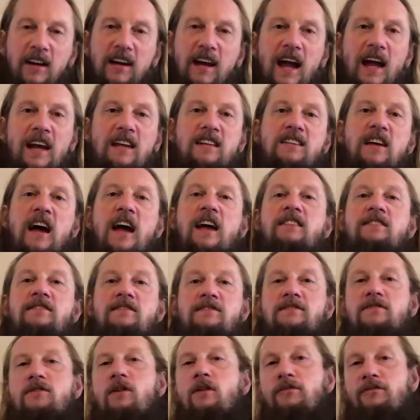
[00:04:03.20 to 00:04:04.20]
It
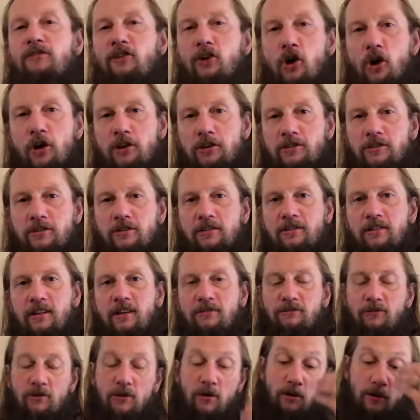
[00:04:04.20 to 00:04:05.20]
tastes of a lot,
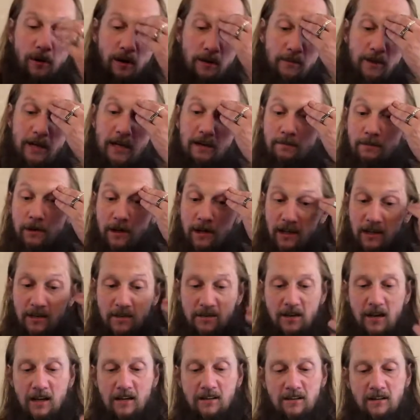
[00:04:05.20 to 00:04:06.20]
if you know what I mean, but it
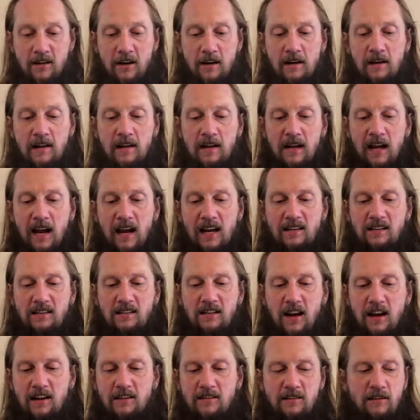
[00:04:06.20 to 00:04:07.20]

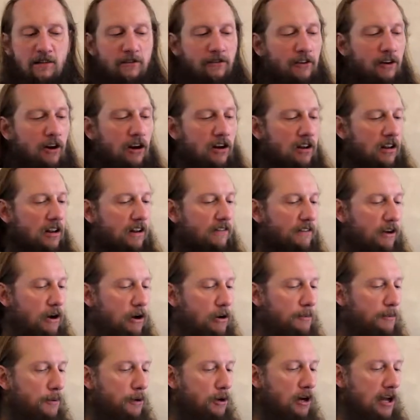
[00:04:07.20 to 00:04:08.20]
tastes of a lot in a
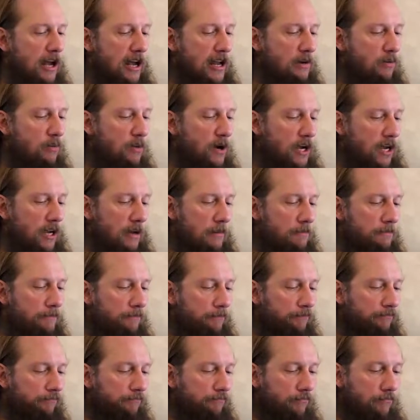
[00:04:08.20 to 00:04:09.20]
very polite way.
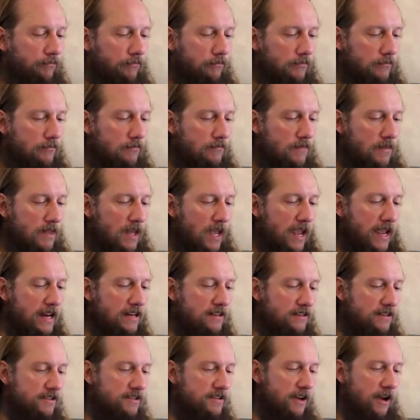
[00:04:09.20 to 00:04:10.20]

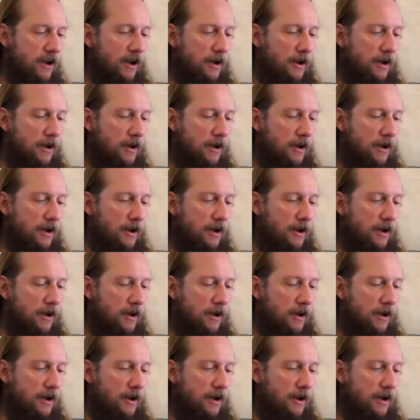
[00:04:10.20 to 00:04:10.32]
It's